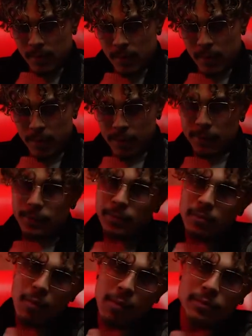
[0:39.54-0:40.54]
the
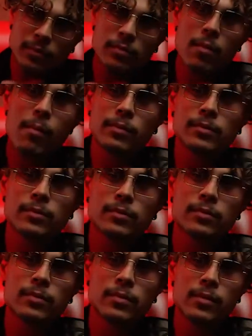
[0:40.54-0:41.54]
beginning of
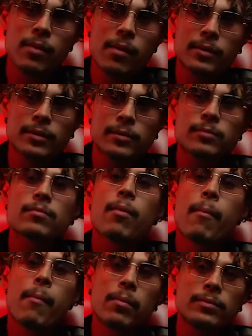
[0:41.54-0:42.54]
everything. That's how I like to
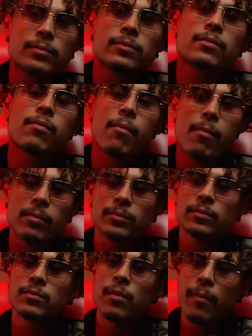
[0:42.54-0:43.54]
start.
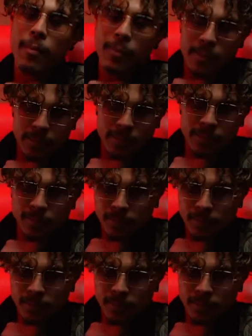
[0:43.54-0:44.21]
It's Gems